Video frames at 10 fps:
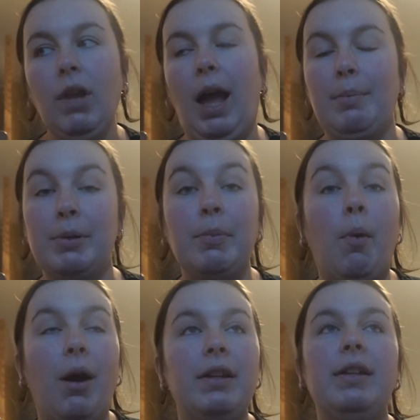app number
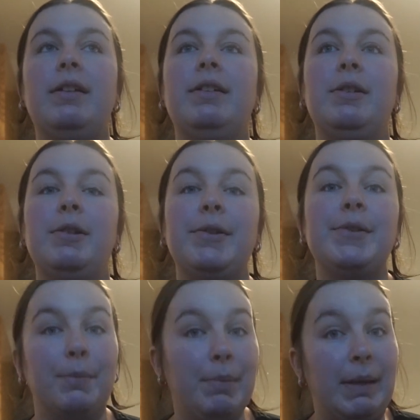one,
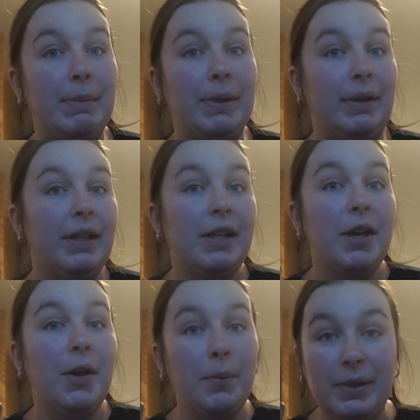some people
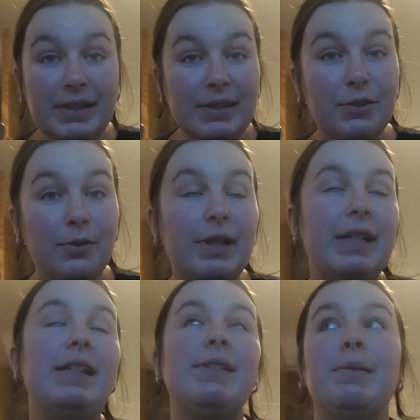will
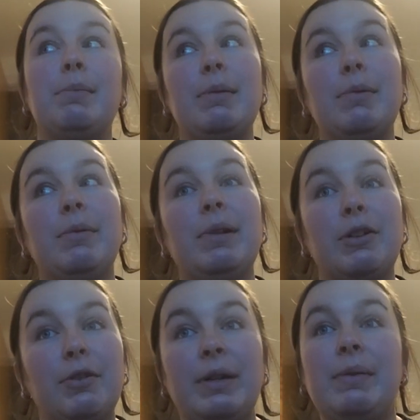disagree, some people will
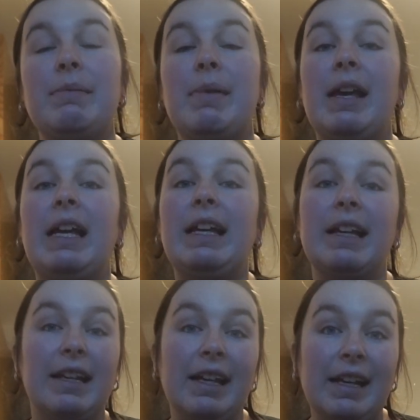agree with me,
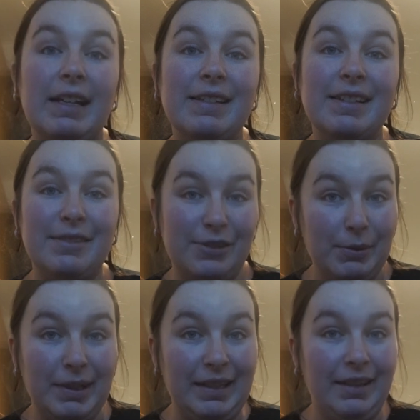is
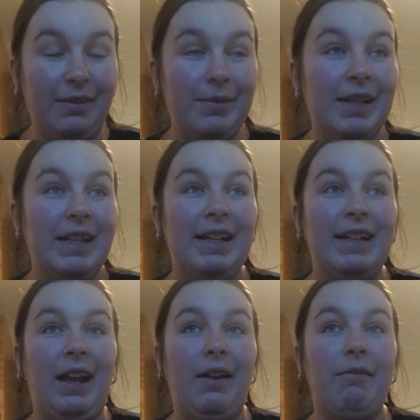Duolingo.
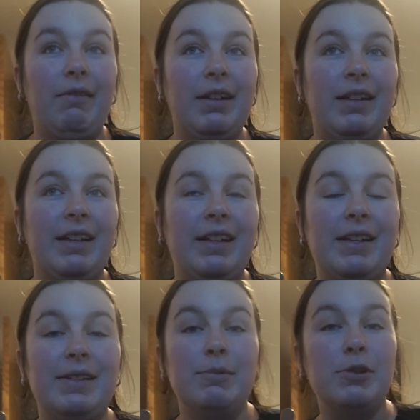Now,
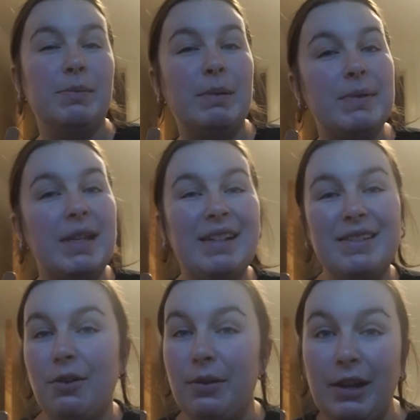as much as people say
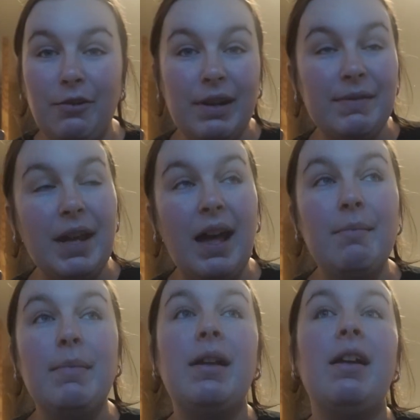it's not that great of an app,